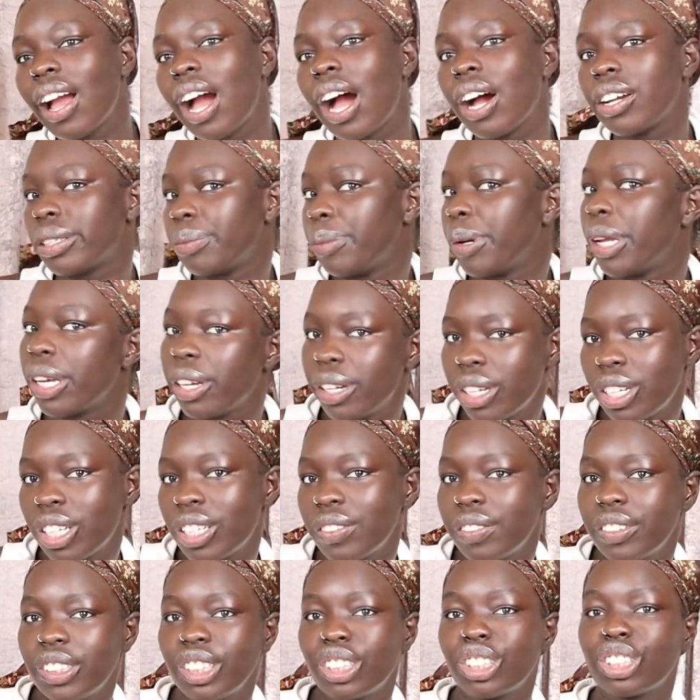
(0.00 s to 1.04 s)
I was a bit
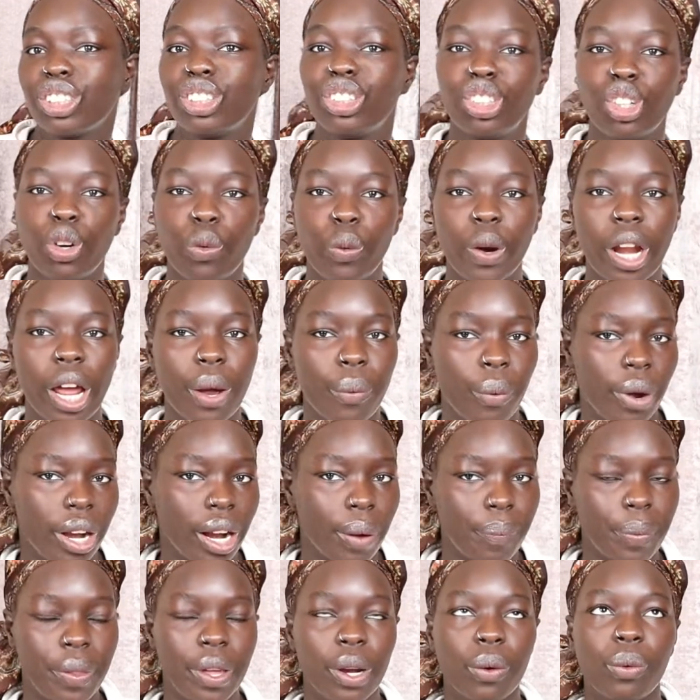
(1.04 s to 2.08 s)
nervous because when I went
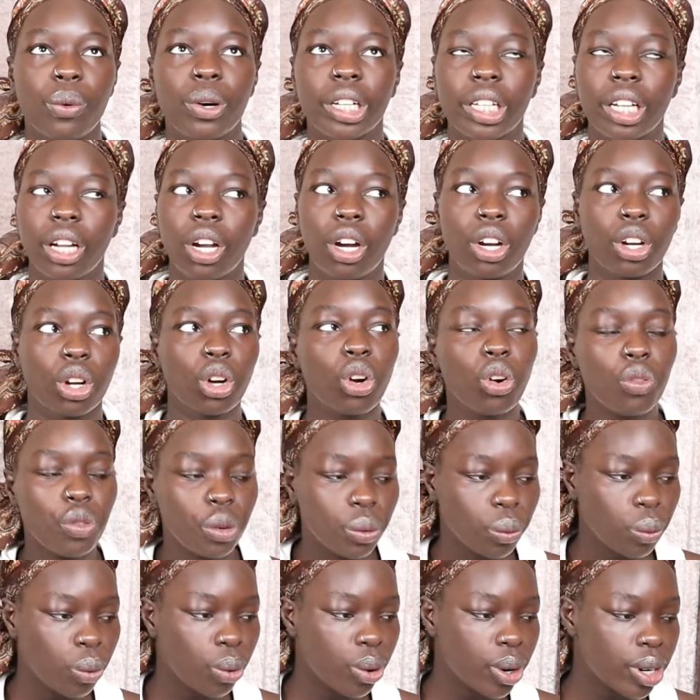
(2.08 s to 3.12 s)
up there working on
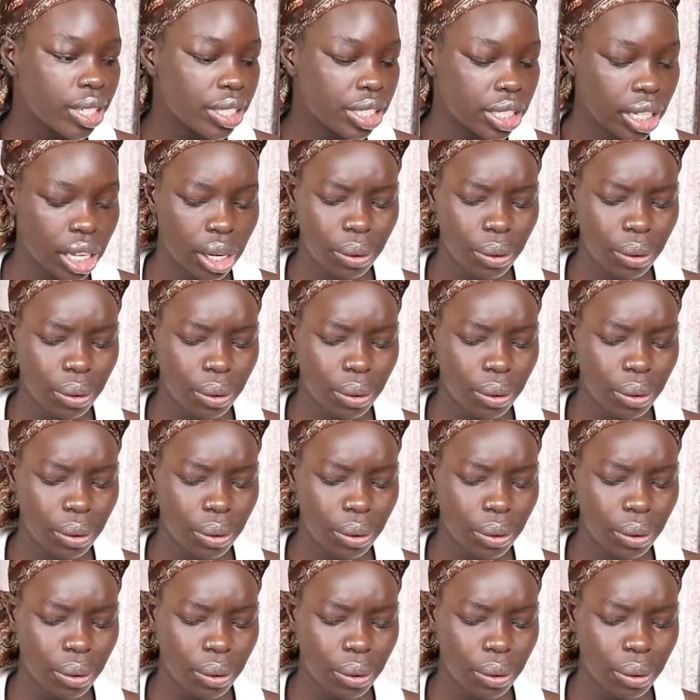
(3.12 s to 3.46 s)
COVID wards,